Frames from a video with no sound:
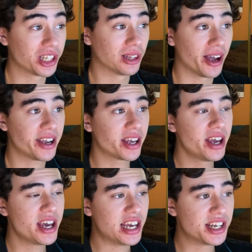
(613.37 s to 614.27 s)
like
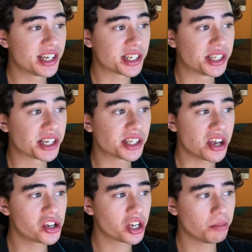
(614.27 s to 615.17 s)
is its
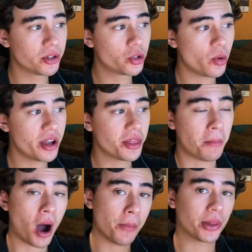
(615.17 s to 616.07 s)
distinction between the
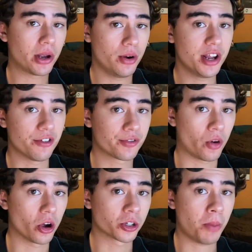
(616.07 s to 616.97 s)
popularity of
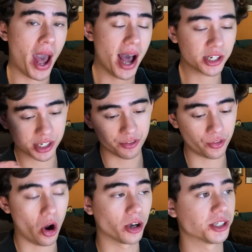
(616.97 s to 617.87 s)
frogs past and
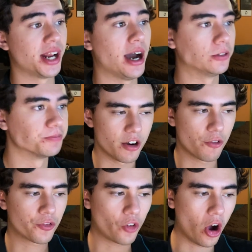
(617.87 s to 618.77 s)
frogs now.
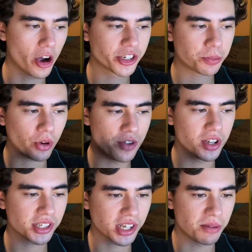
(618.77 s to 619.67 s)
Frogs
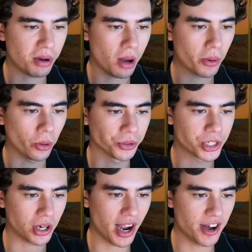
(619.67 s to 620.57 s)
previously in pop
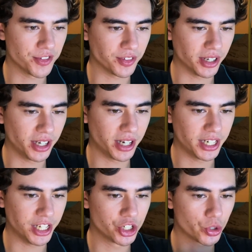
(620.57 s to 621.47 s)
culture have
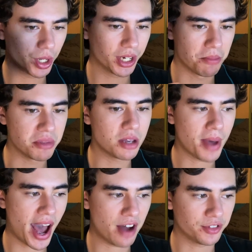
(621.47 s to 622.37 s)
enjoyed a meme
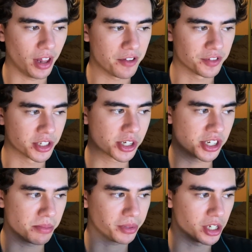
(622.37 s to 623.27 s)
half-life that's
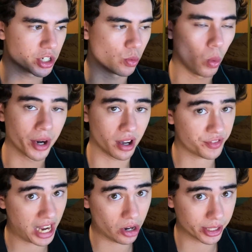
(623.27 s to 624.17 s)
simply just one-off
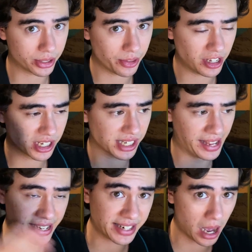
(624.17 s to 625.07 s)
character things
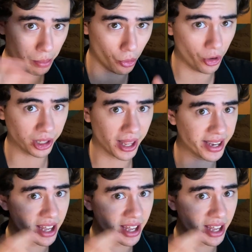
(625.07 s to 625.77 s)
like Dat Boy, like